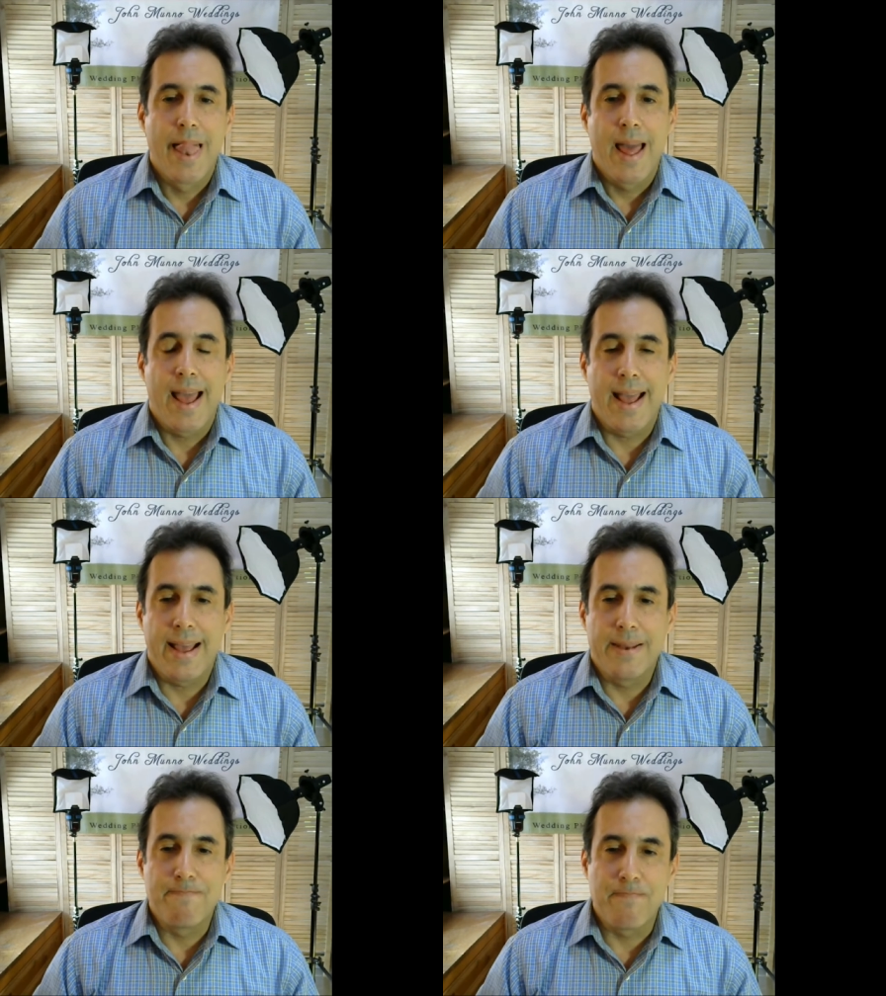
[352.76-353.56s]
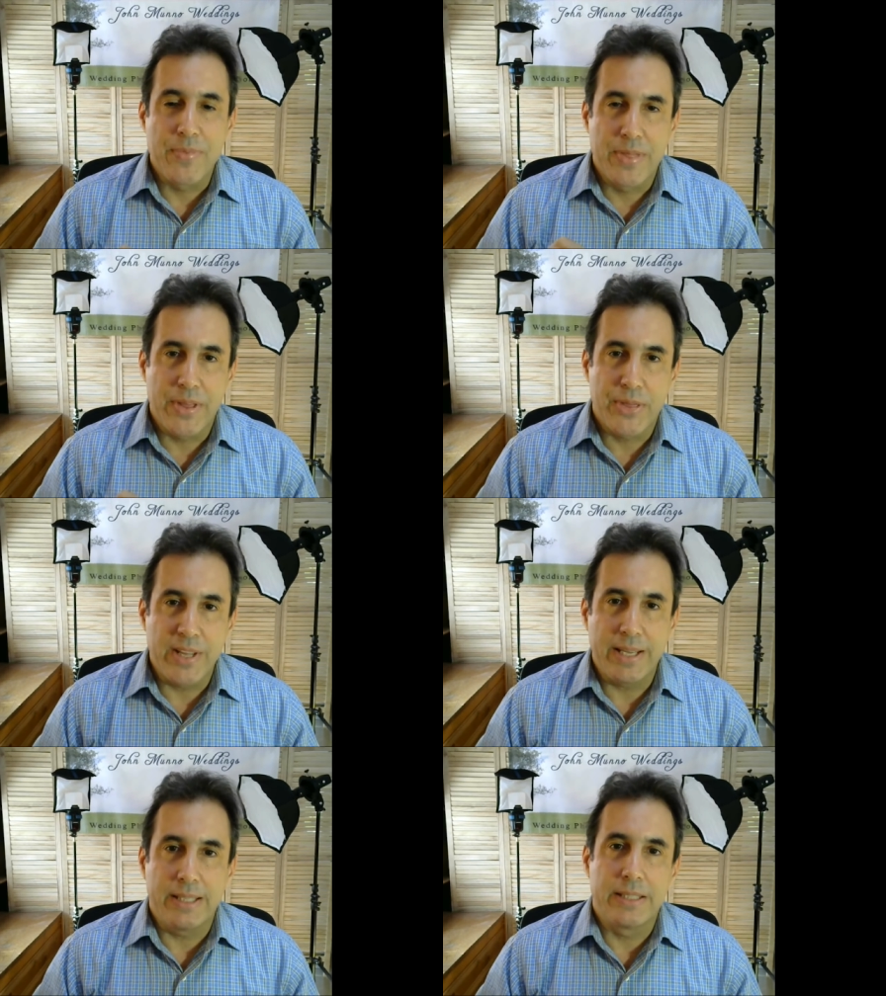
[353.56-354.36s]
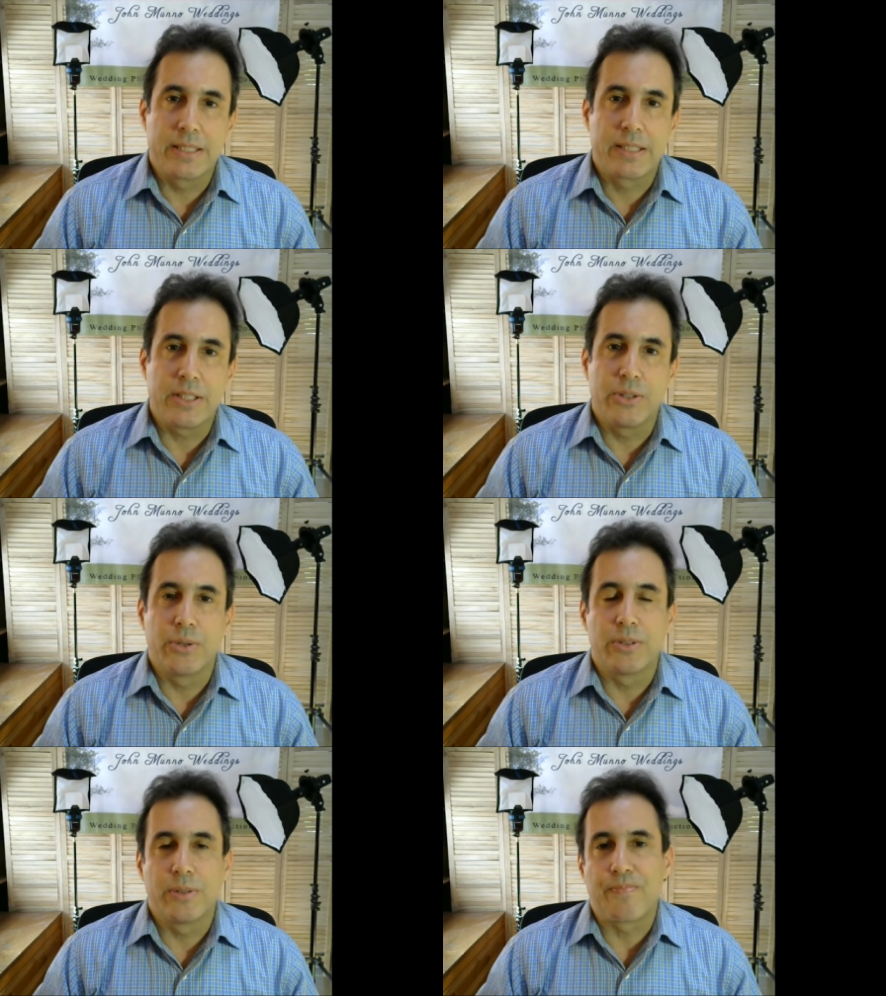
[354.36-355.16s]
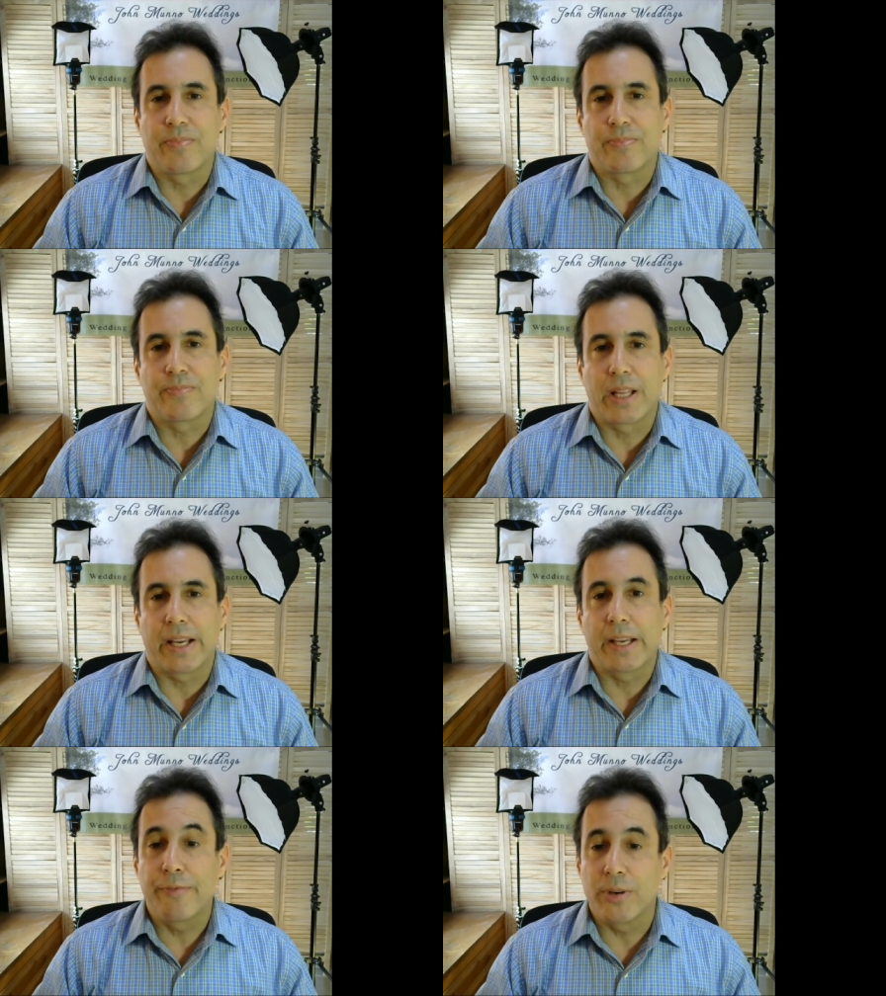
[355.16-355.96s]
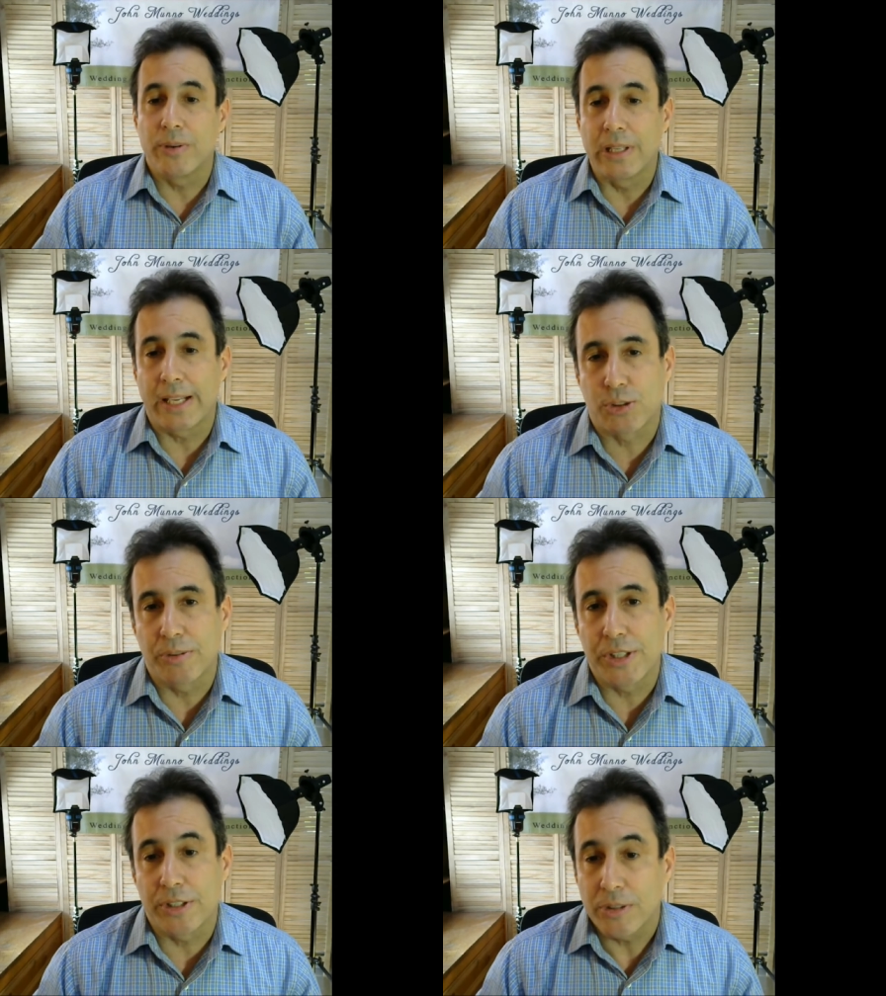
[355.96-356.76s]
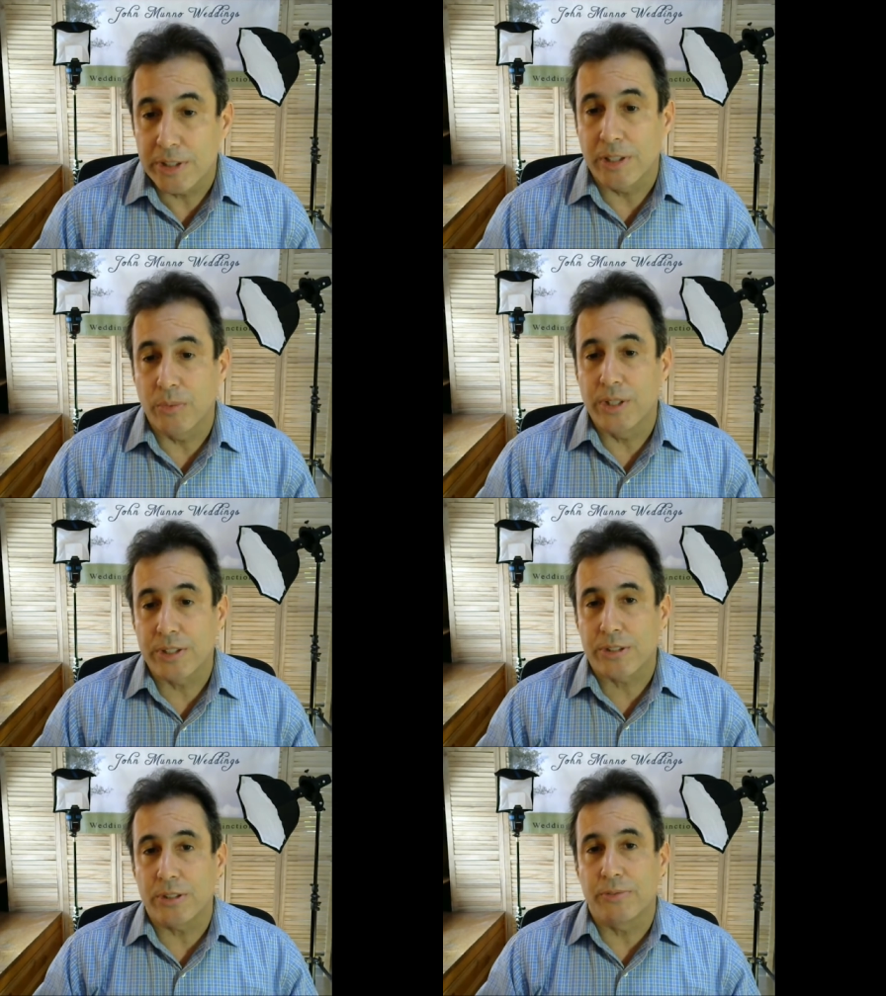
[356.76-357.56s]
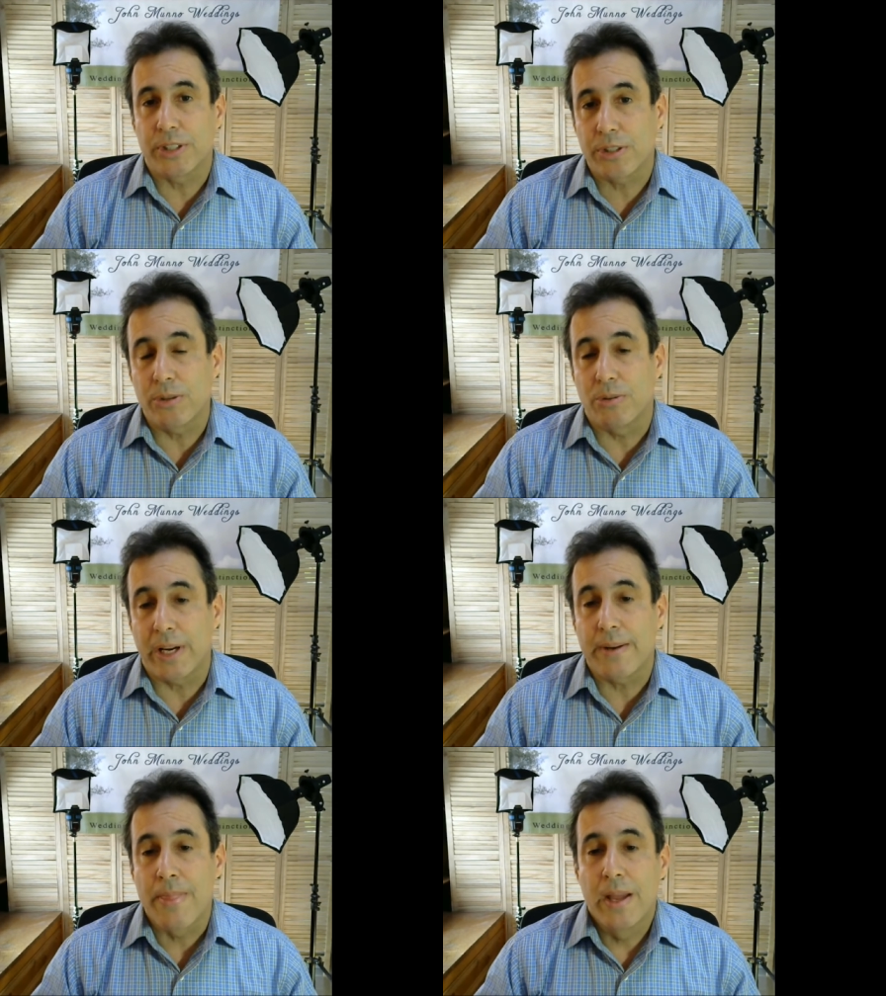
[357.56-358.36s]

And the thing is, you're like, if you're an electrician, you're dealing with a service too, right?